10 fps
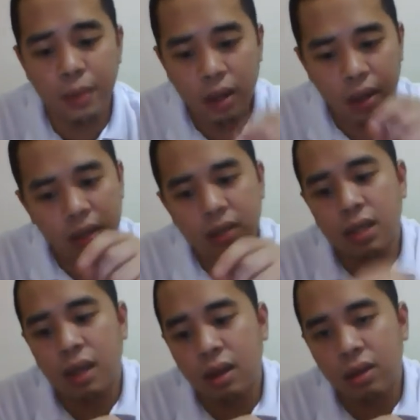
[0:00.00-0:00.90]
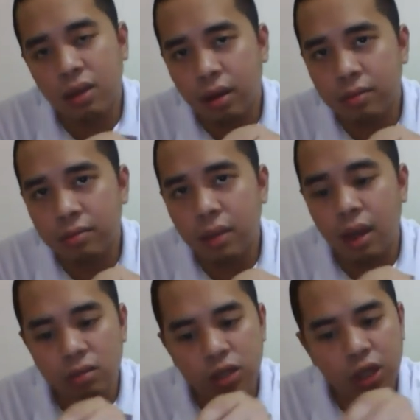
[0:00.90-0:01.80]
stick it in there, and
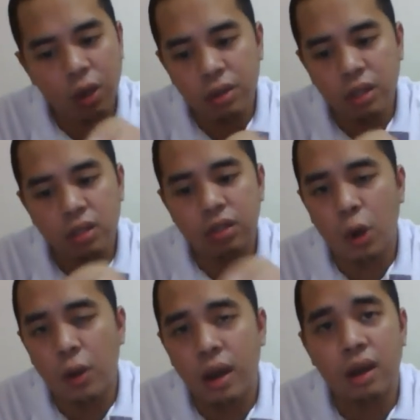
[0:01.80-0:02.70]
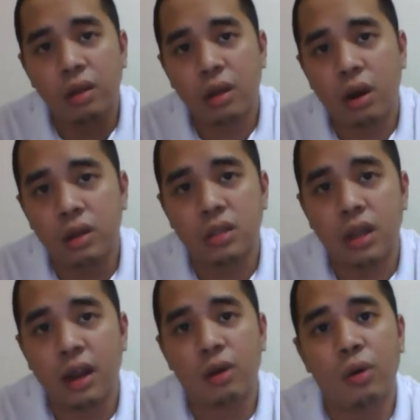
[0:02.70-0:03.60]
slowly just go ahead and enlarge the
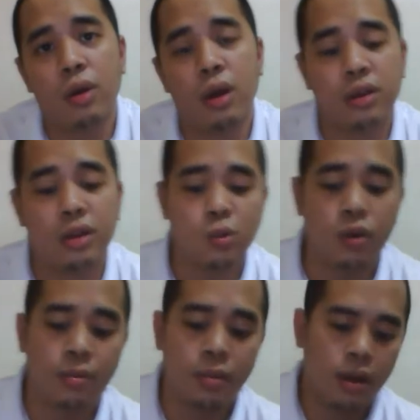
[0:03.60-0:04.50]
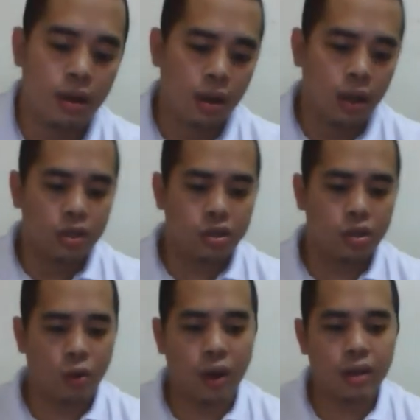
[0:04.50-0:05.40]
air hole on this one. So
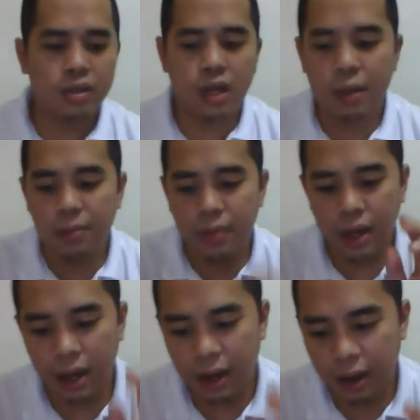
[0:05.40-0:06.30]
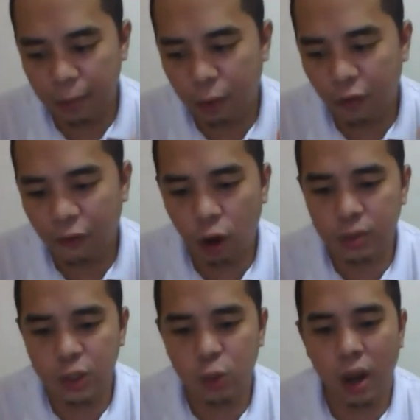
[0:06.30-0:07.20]
great job.
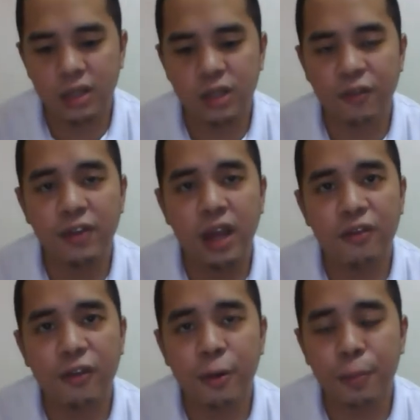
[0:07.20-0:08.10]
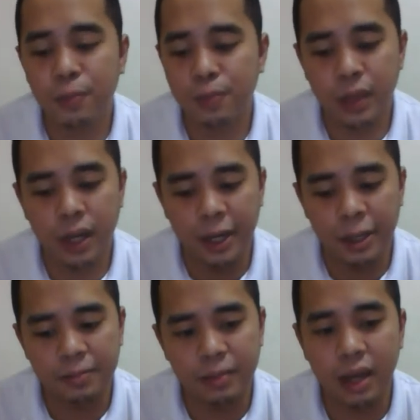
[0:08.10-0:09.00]
Performance-wise, flavor,
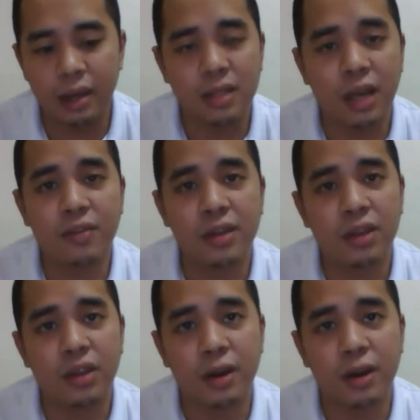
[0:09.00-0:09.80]
it is definitely there.